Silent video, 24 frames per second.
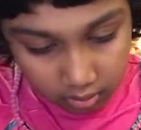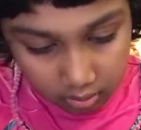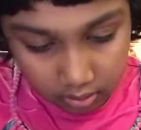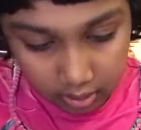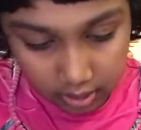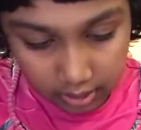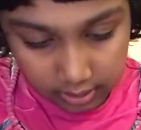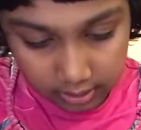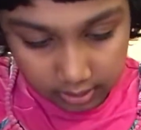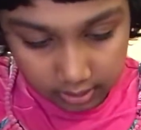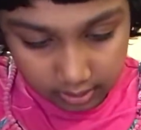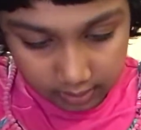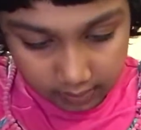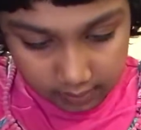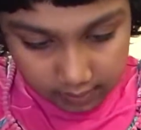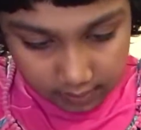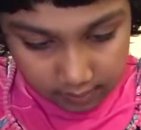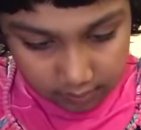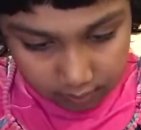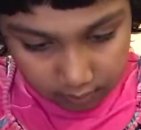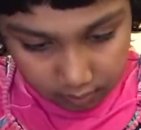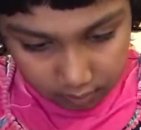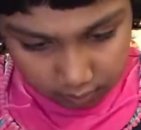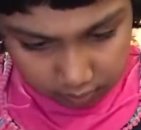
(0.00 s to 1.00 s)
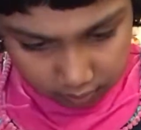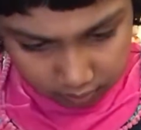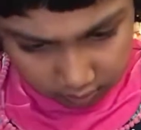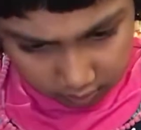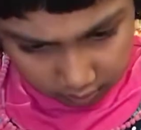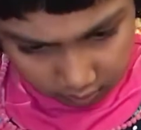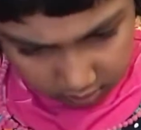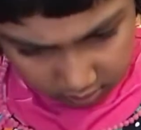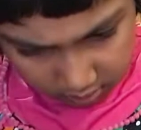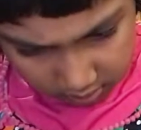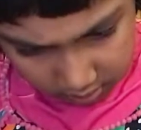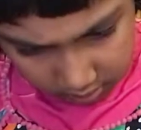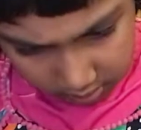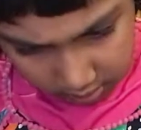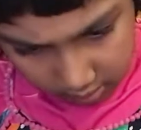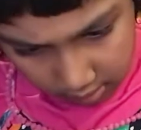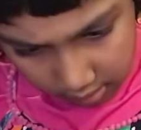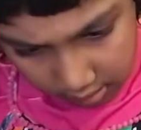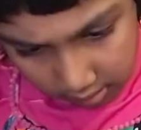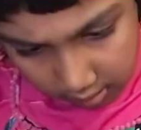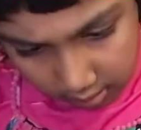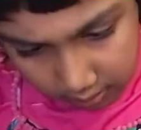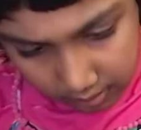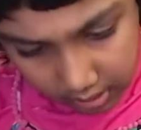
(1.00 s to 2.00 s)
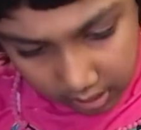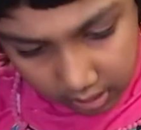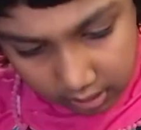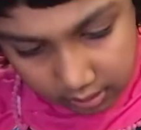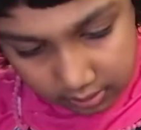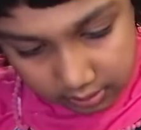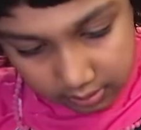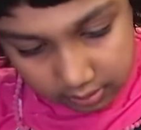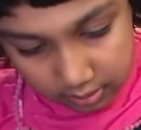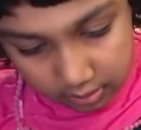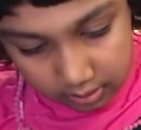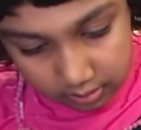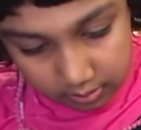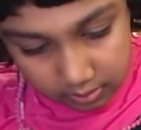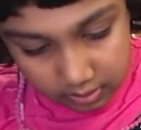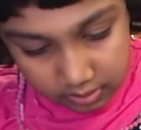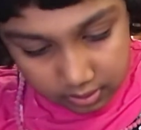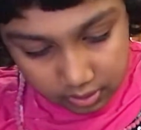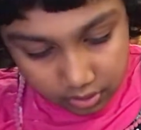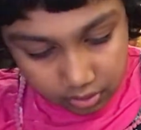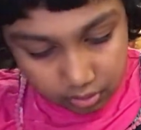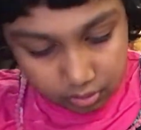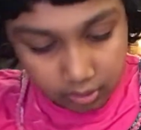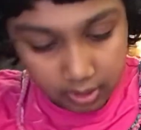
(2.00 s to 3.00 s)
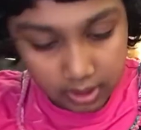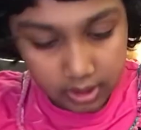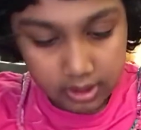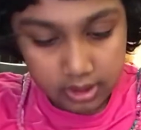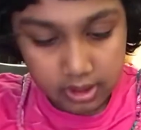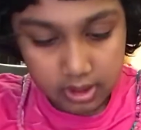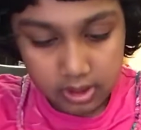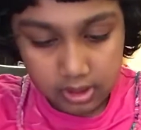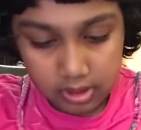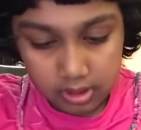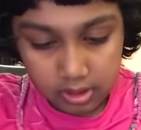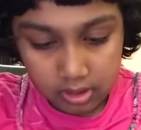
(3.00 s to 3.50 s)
like this come on come straight